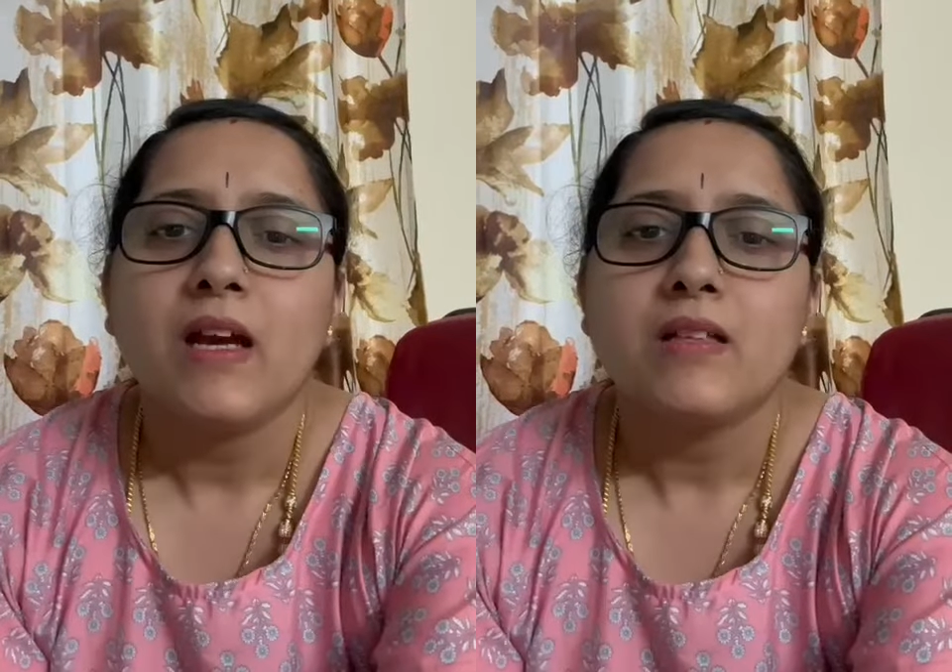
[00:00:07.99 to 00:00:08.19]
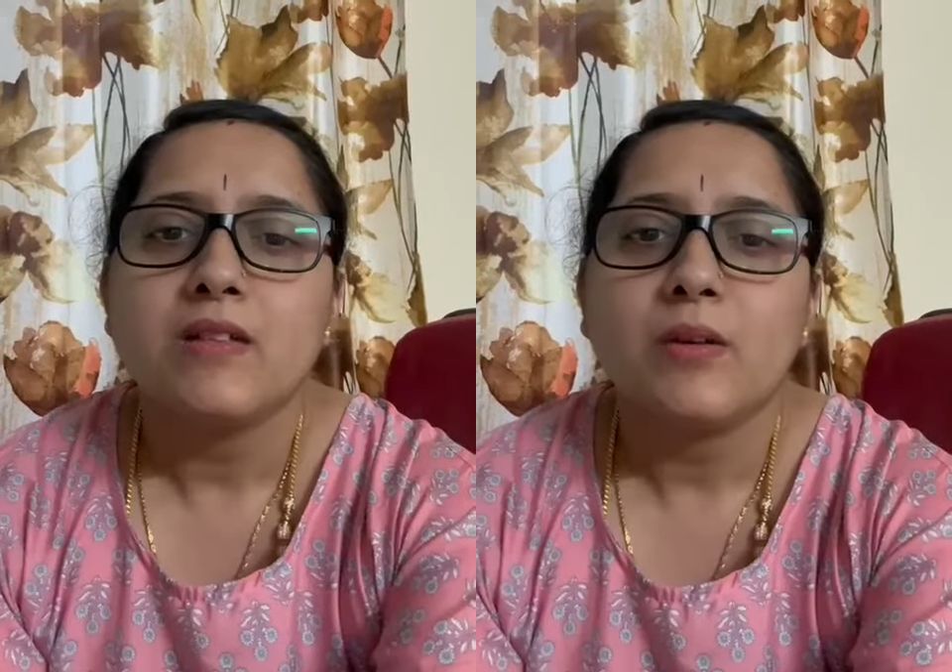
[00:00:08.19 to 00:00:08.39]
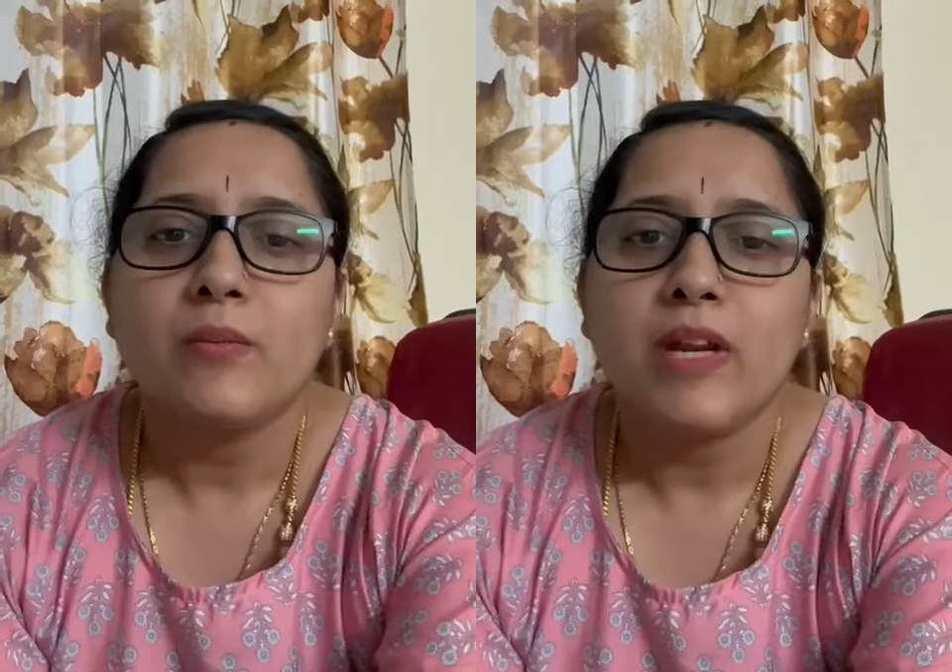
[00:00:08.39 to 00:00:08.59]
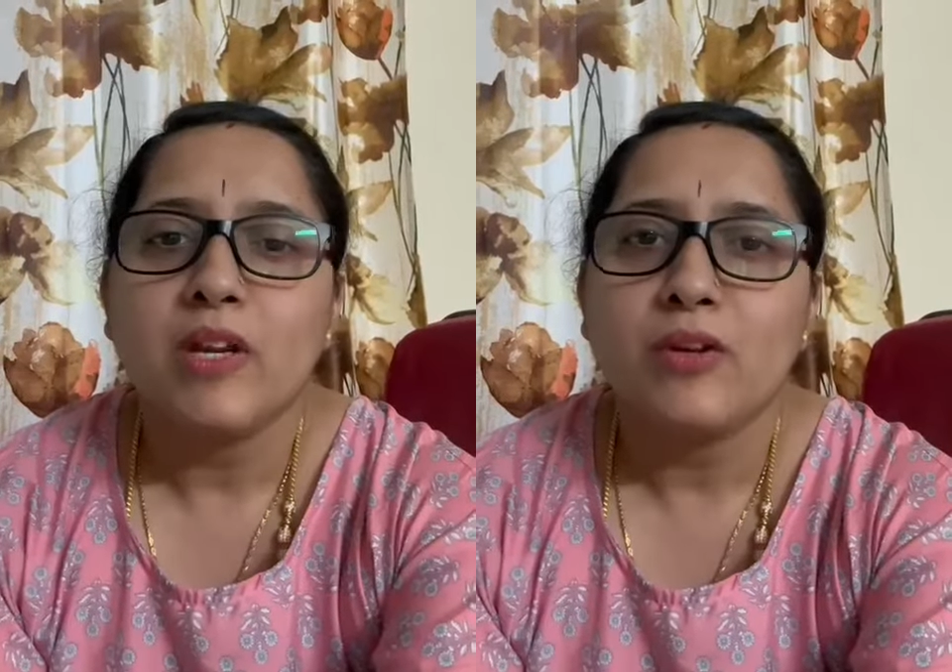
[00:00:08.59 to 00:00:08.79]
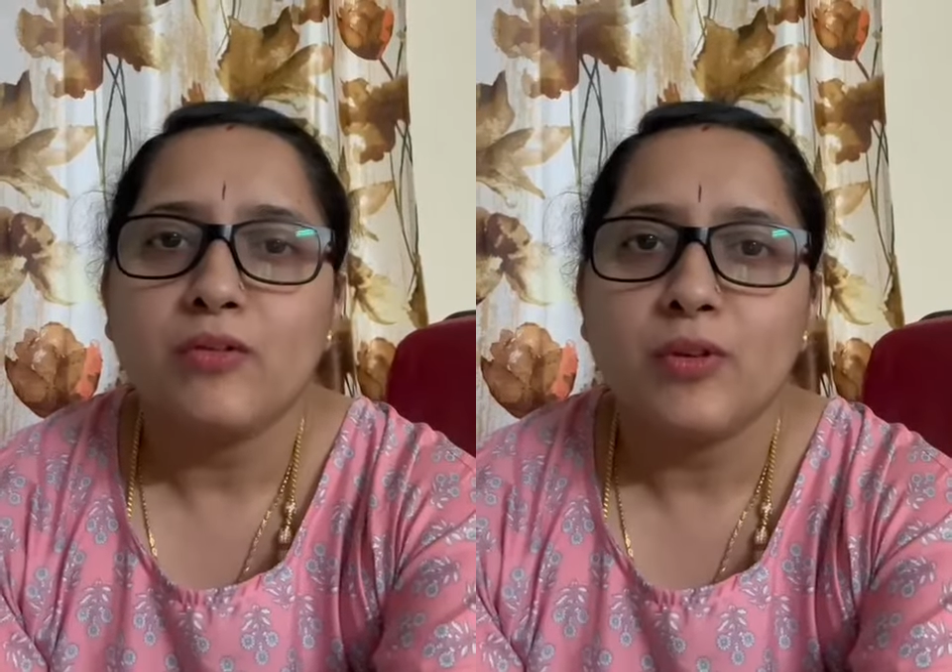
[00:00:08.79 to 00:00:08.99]
So many
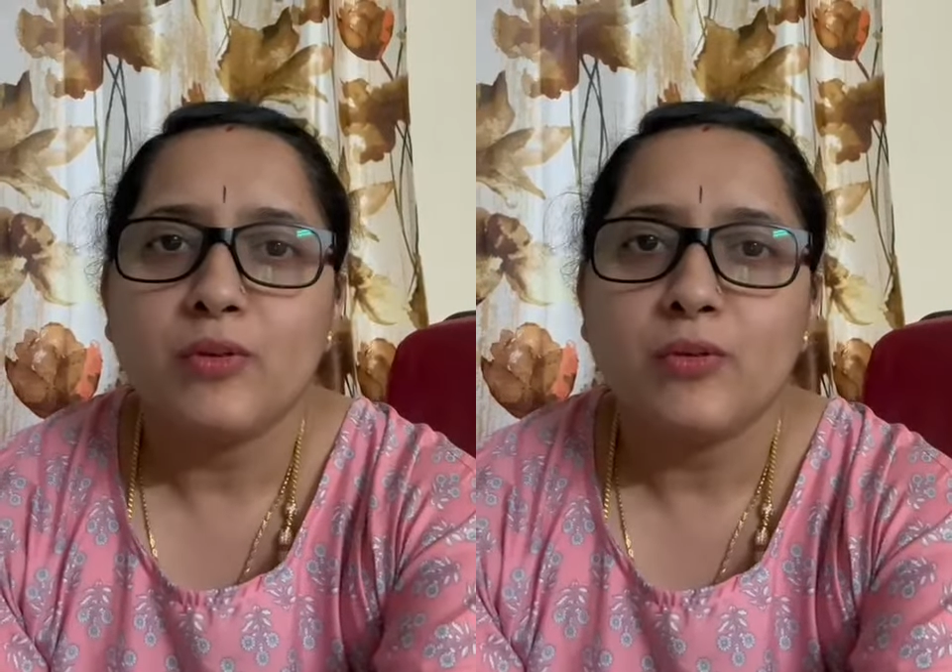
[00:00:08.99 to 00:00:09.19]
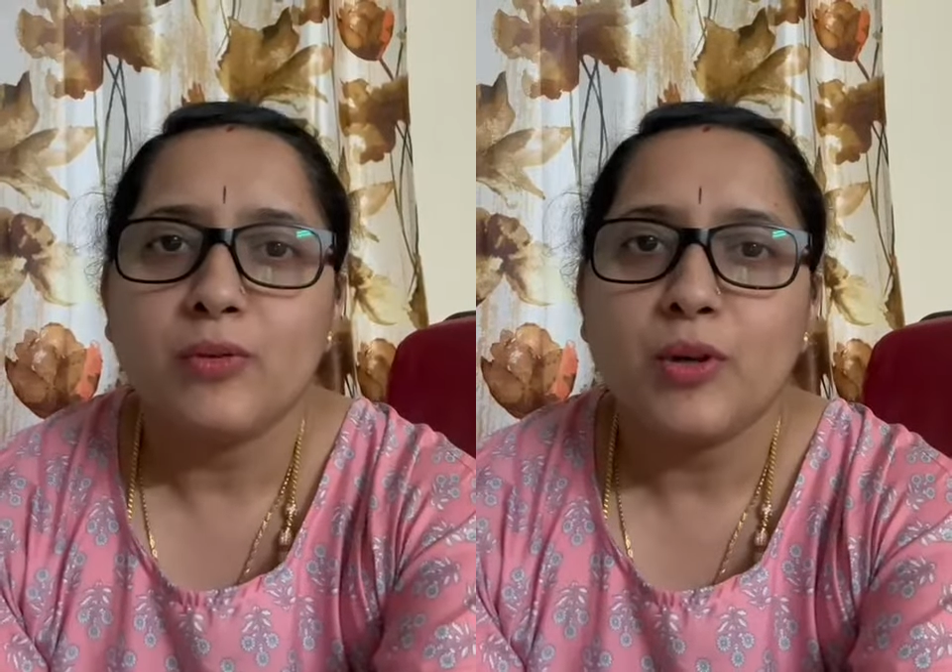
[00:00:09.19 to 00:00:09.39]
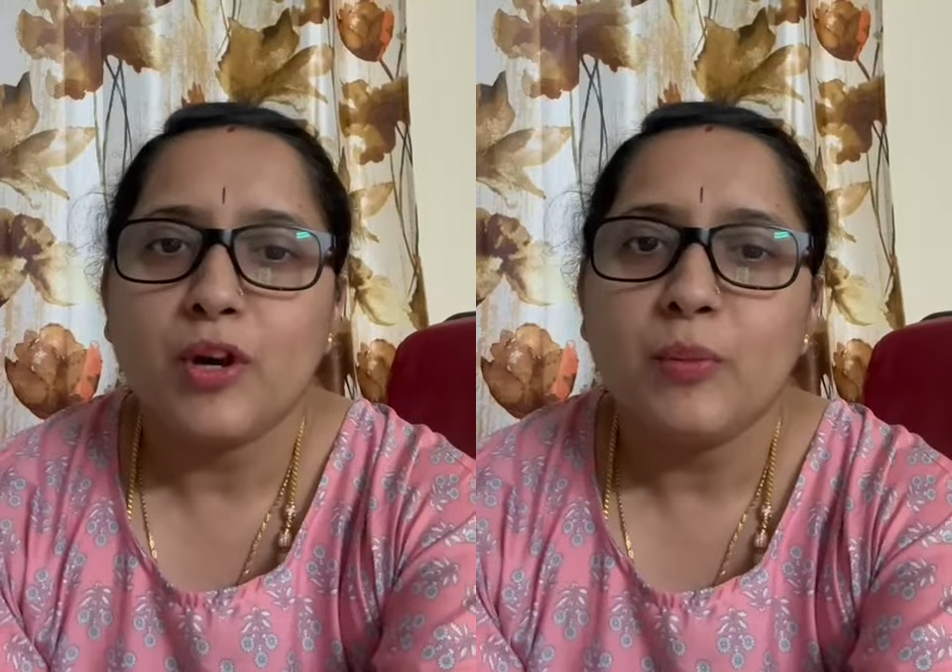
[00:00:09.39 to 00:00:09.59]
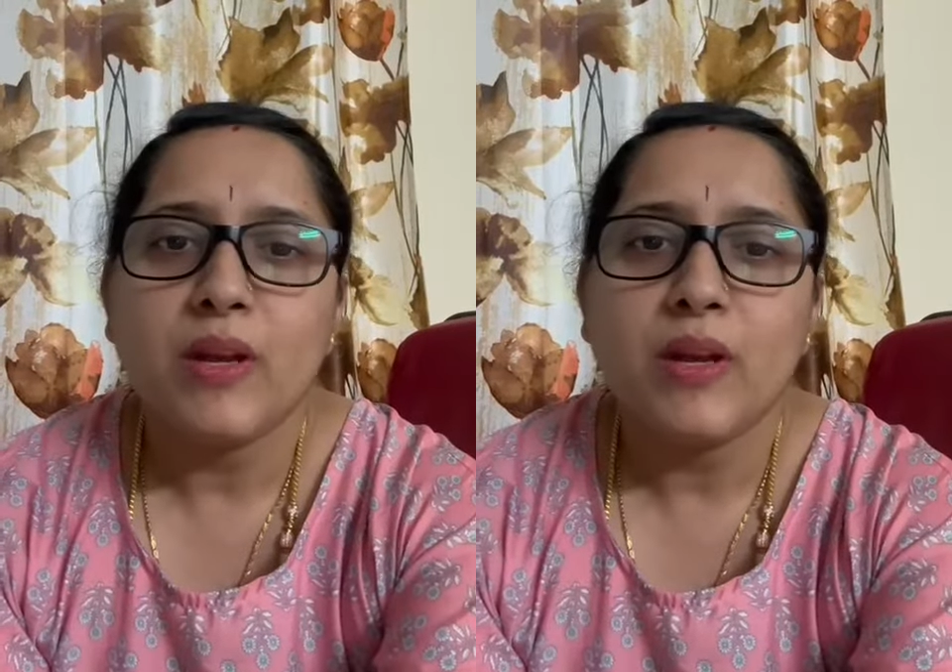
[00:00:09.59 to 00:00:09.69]
of you would not be